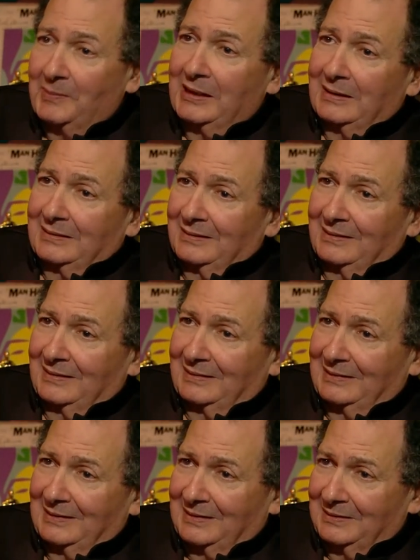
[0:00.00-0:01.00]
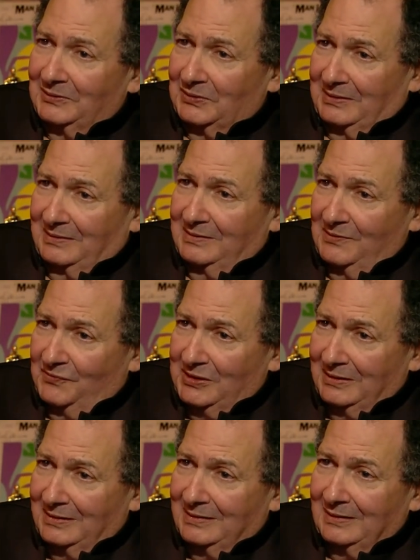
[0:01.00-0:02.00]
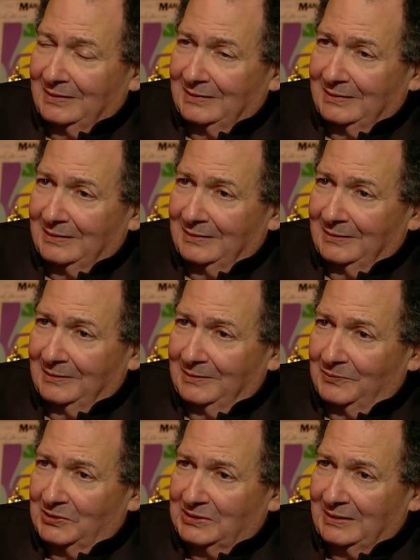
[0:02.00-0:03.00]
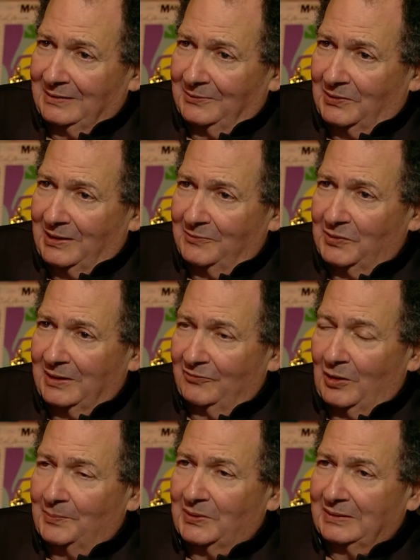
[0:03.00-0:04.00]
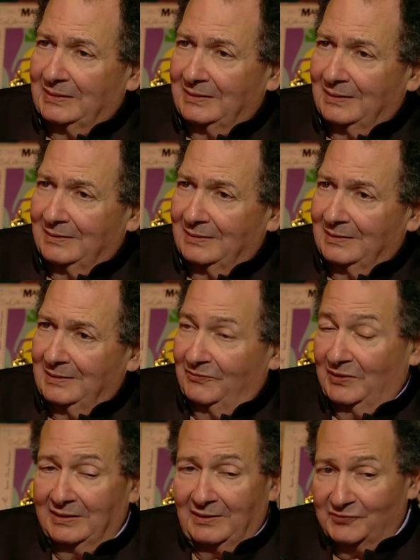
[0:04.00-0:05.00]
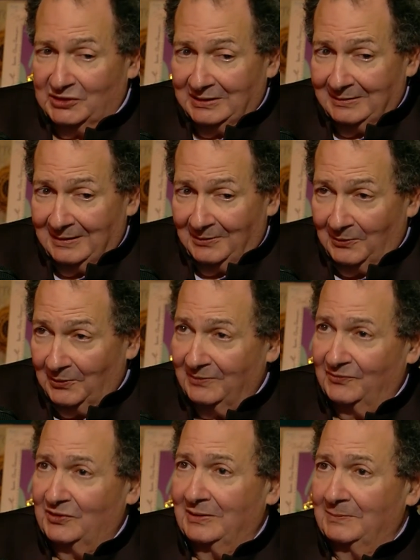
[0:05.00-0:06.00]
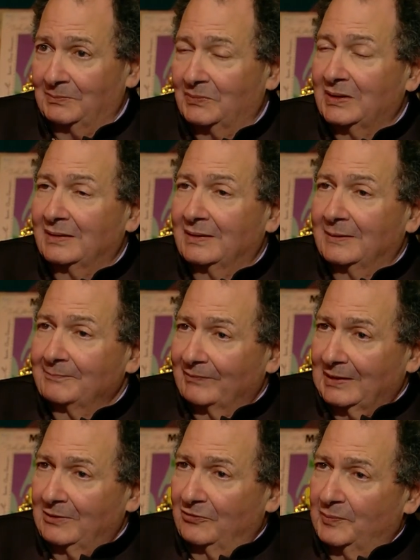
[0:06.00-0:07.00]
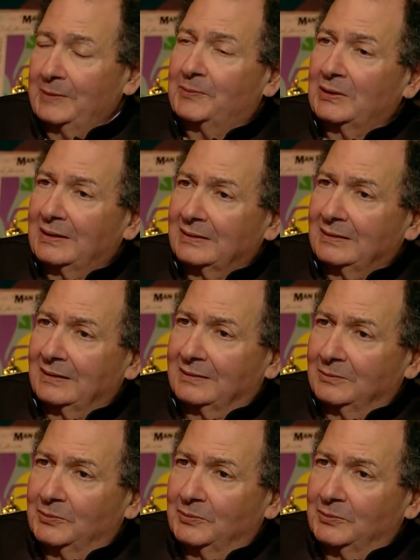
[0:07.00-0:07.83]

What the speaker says: man that they cannot defeat, and then they will say, "Okay, we give up," and they leave. And I've seen a lot of them, of people like that abroad.